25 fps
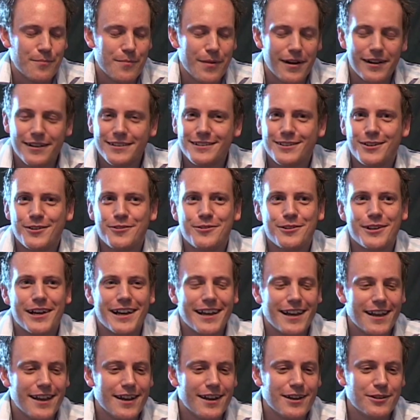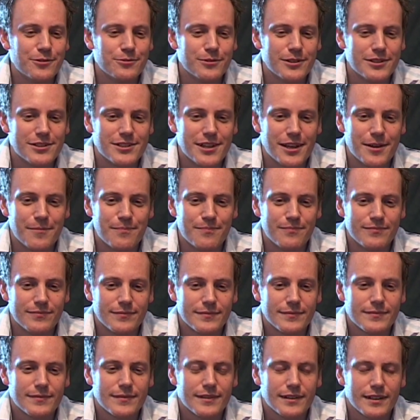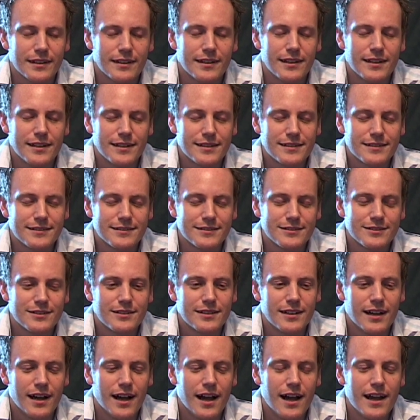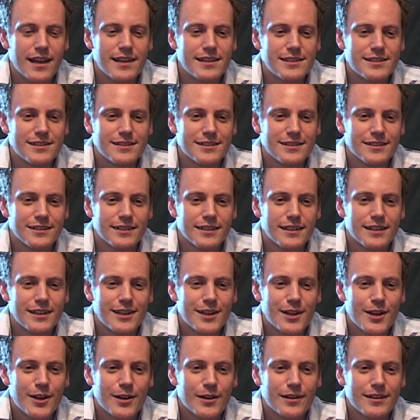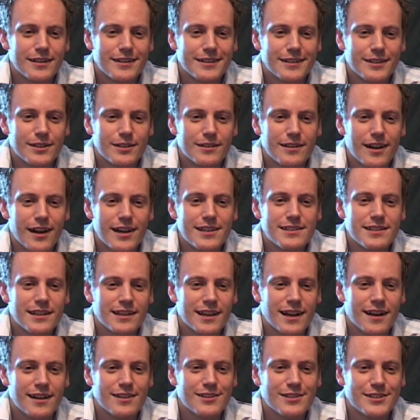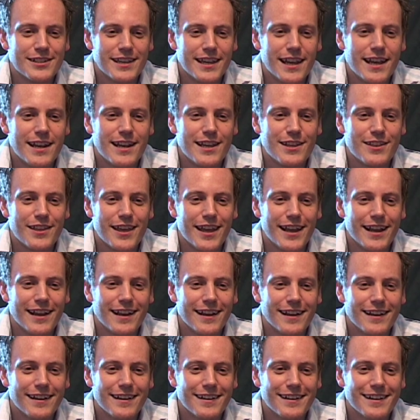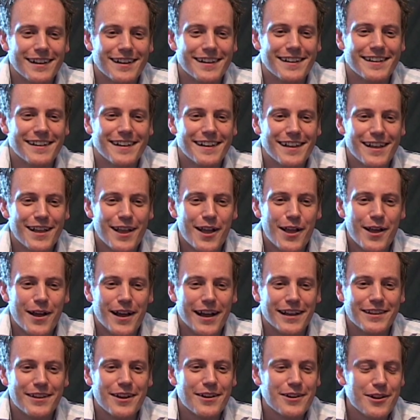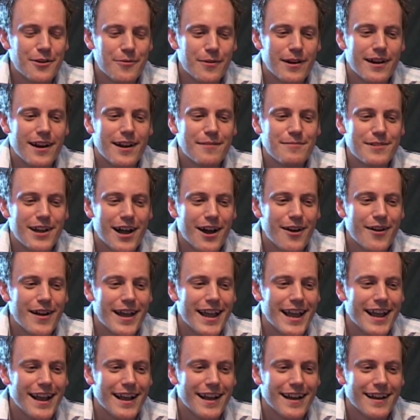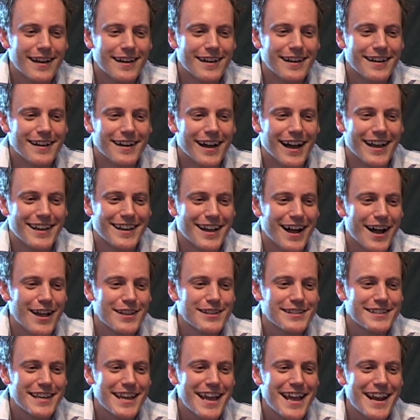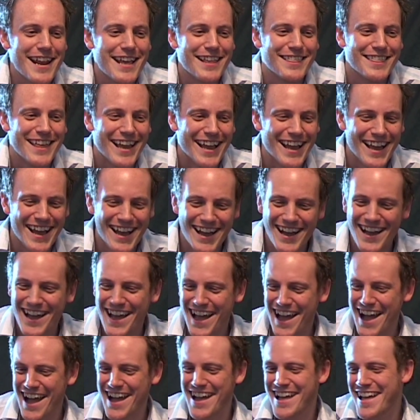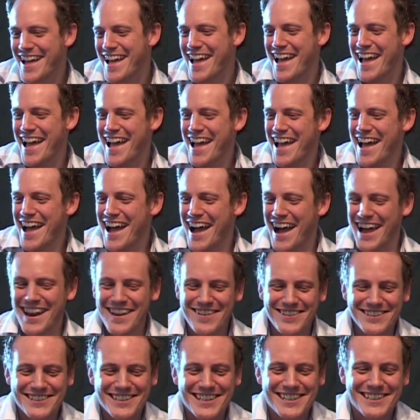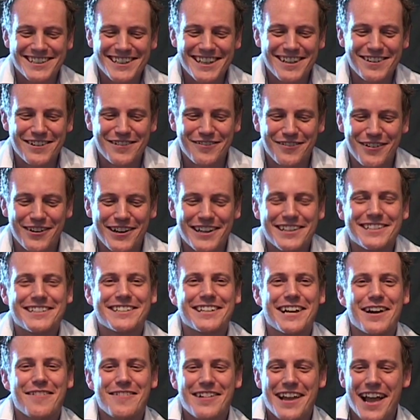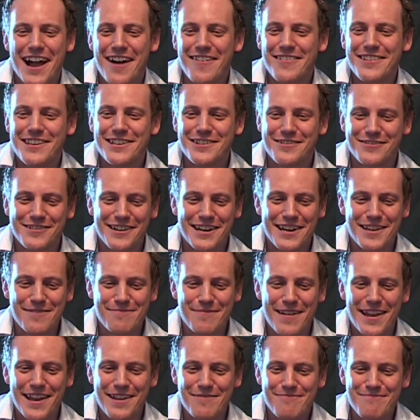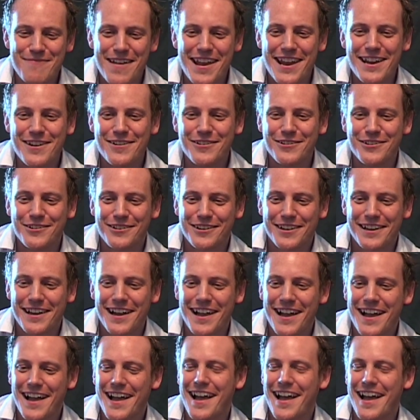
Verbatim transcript: but all I heard was guys, I can't see anything. I don't know where I'm going. I can't see anything. And it was this little voice coming out of this really big, mean orc.